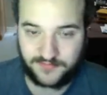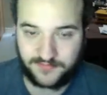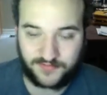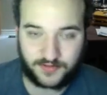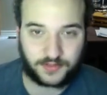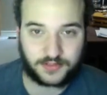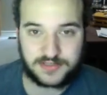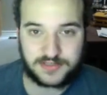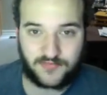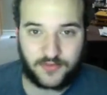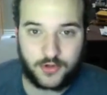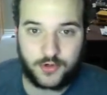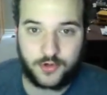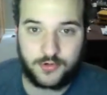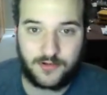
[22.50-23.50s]
for those of
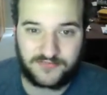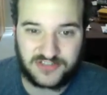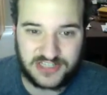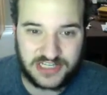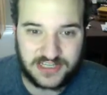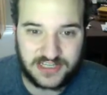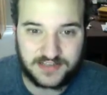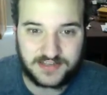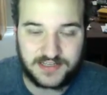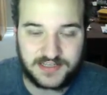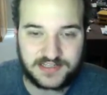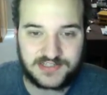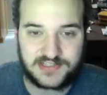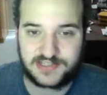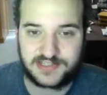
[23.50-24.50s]
you who have seen
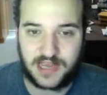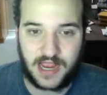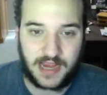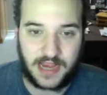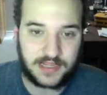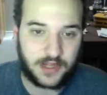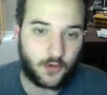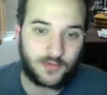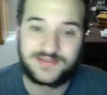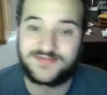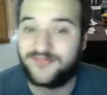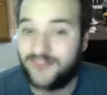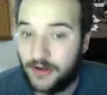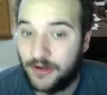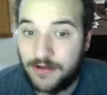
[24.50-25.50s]
this, I know it's
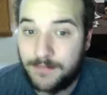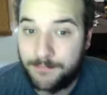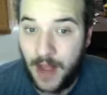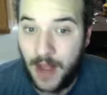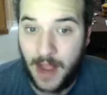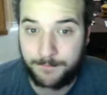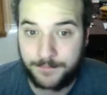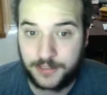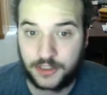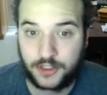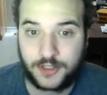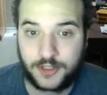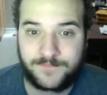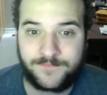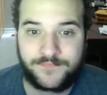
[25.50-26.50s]
very
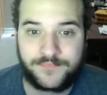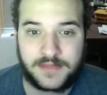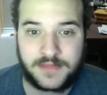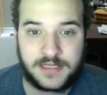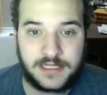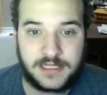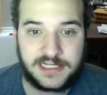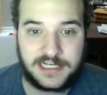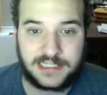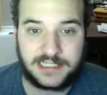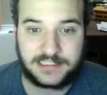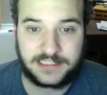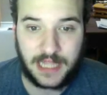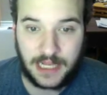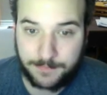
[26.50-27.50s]
popular. A
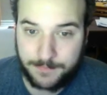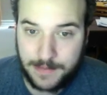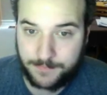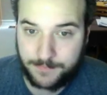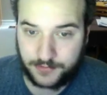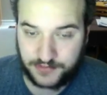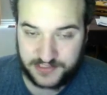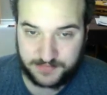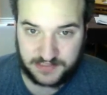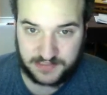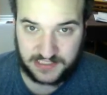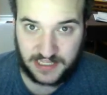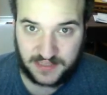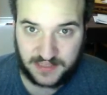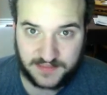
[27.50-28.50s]
lot of people seem to
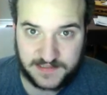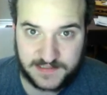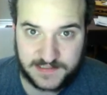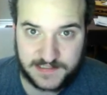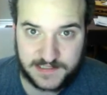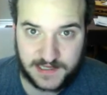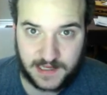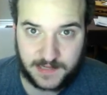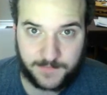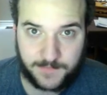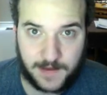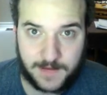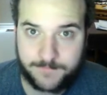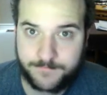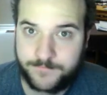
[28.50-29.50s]
like this
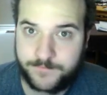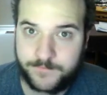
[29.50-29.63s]
anime.